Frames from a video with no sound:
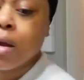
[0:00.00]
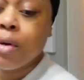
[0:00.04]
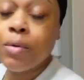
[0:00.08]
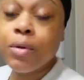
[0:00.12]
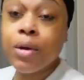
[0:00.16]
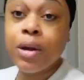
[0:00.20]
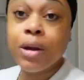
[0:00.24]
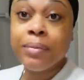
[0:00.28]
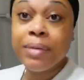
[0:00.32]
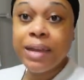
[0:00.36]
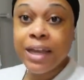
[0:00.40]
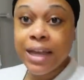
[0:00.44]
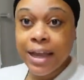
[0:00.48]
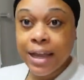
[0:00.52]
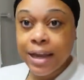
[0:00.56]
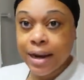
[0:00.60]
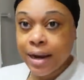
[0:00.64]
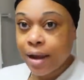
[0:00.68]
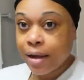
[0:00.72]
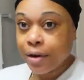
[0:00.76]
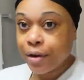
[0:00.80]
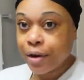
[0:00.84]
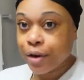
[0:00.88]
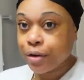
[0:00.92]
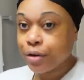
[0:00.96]
We're gonna be heading
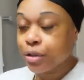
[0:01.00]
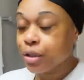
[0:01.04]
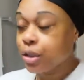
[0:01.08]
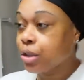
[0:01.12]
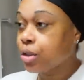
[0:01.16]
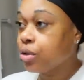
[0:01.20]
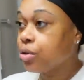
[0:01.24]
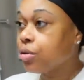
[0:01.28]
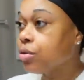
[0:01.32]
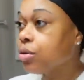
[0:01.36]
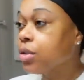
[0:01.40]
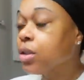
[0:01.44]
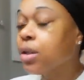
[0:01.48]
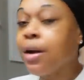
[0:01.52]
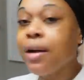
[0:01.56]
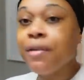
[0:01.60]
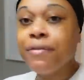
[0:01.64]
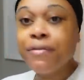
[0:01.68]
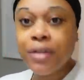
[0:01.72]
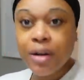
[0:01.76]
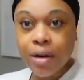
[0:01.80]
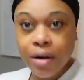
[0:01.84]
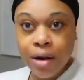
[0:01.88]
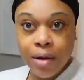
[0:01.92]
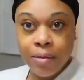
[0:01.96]
out here soon. So I
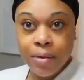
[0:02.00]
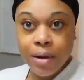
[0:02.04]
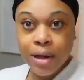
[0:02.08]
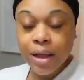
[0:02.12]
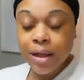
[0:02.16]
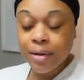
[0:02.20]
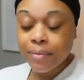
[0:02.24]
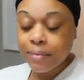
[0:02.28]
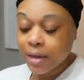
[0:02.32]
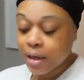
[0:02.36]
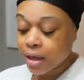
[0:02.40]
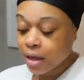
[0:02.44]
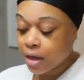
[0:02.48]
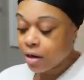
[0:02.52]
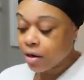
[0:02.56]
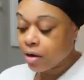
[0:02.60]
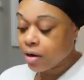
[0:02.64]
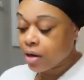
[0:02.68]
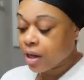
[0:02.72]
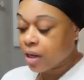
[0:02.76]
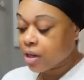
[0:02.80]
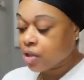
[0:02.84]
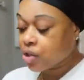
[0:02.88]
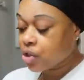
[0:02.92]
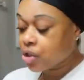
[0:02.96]
figured I would come in
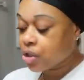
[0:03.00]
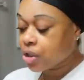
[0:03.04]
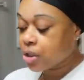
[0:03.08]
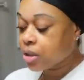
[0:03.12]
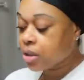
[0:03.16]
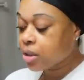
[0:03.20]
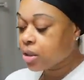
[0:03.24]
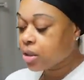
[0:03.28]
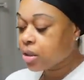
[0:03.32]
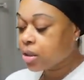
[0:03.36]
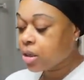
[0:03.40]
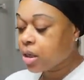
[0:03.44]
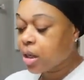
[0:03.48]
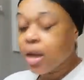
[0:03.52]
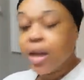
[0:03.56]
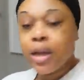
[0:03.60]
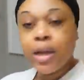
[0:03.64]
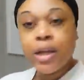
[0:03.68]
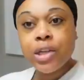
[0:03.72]
here and just